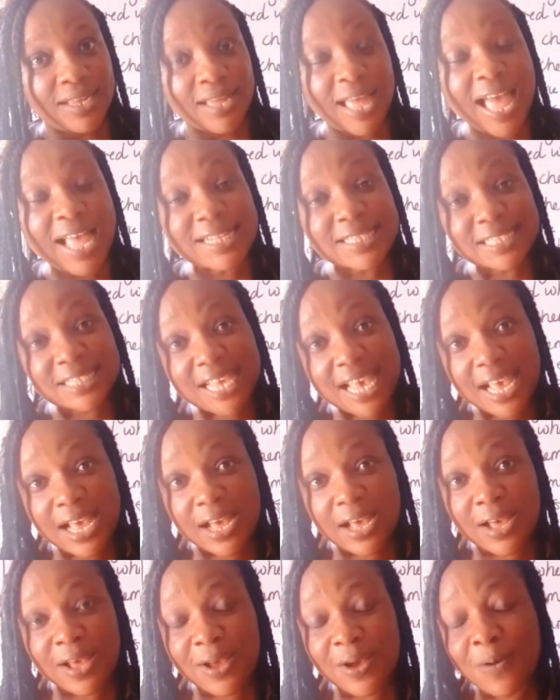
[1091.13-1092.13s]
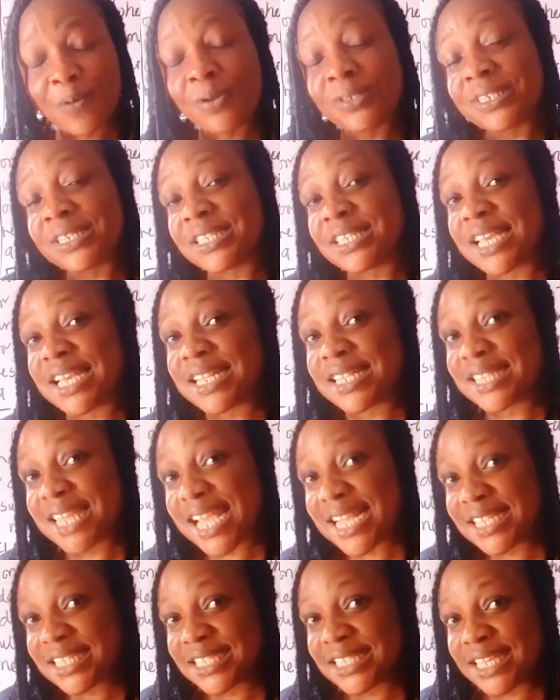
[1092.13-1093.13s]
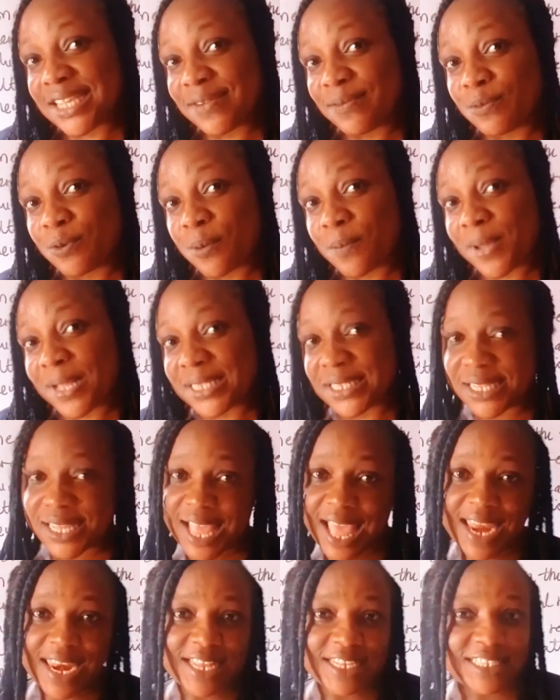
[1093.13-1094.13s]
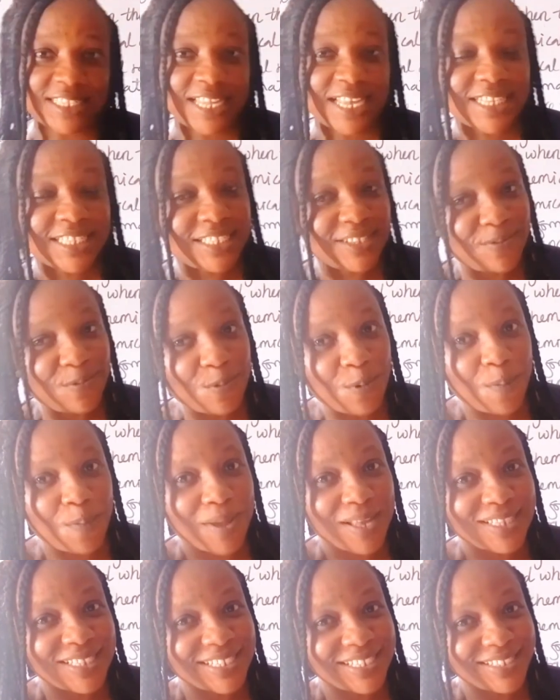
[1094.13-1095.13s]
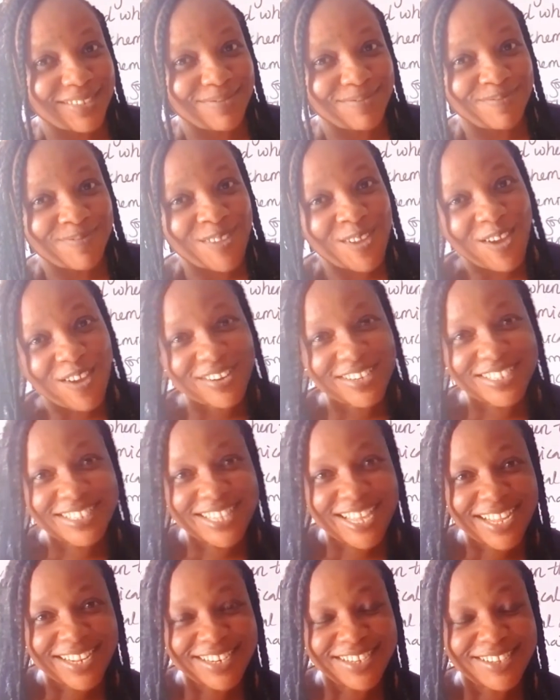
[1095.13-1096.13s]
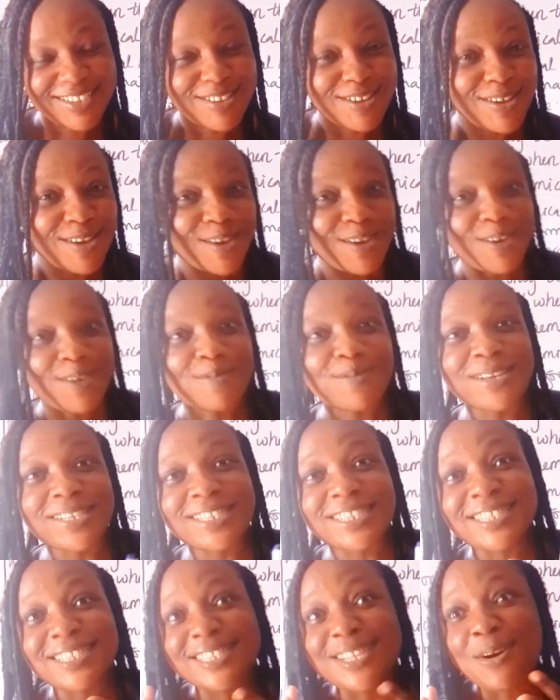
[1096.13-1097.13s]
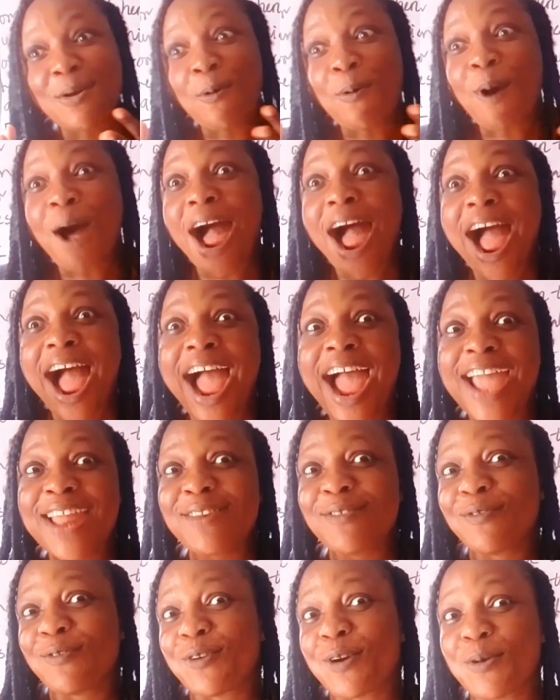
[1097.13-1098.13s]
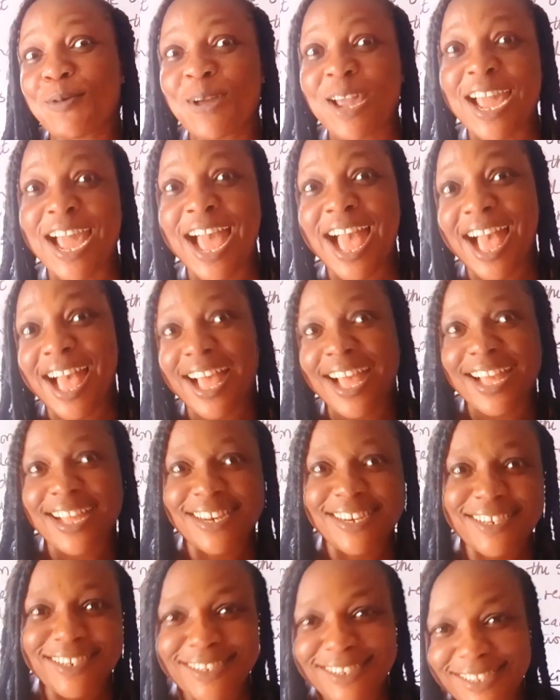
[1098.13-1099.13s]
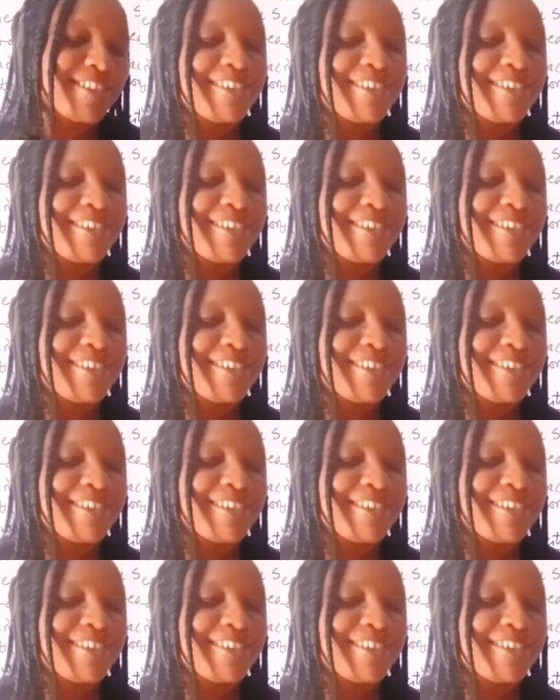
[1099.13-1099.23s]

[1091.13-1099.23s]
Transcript: and tell what is intensive property and extensive property. Understand? With the wide phone we had,